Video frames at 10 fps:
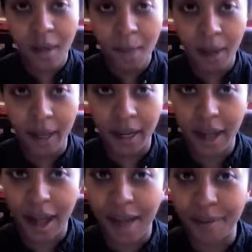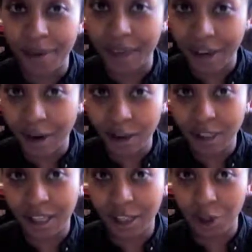But I'm here
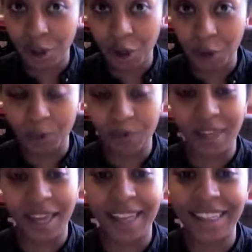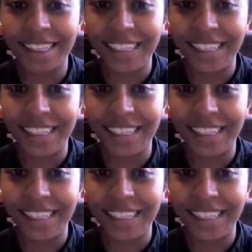to let you know that